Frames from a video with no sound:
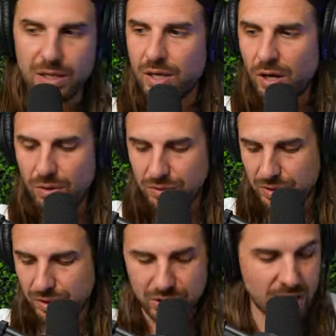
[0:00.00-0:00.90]

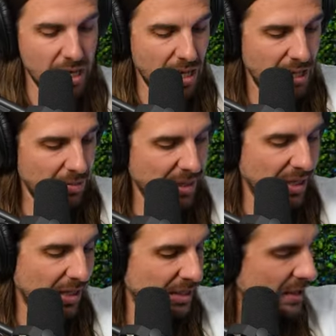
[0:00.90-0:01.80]
Coasters. Let me
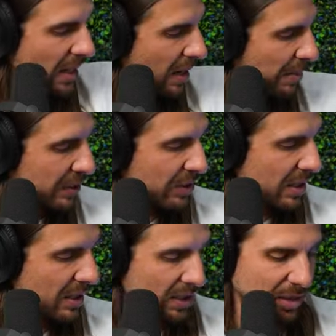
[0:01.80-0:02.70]
get it set up. I should
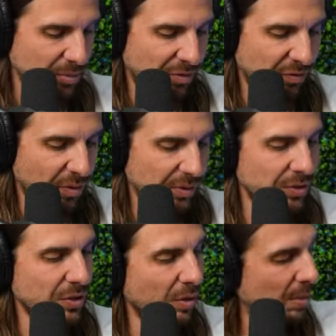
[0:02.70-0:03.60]
have done this before the
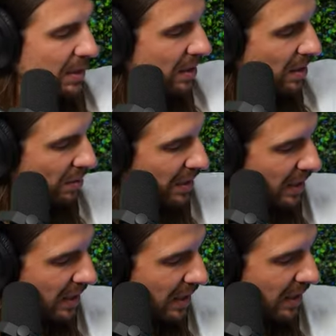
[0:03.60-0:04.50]
show, but you know,
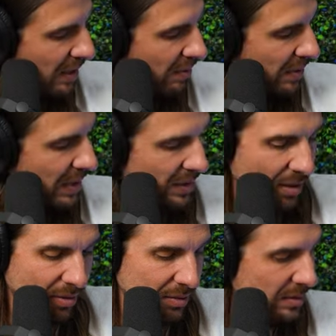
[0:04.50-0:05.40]
we
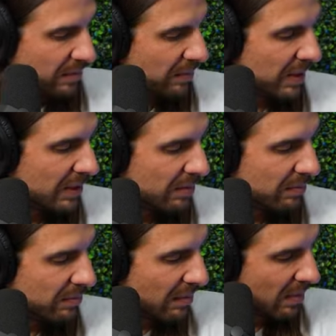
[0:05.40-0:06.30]
don't. We don't
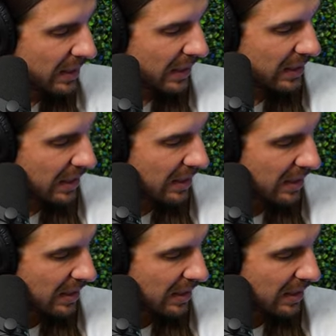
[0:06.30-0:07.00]
roll like that.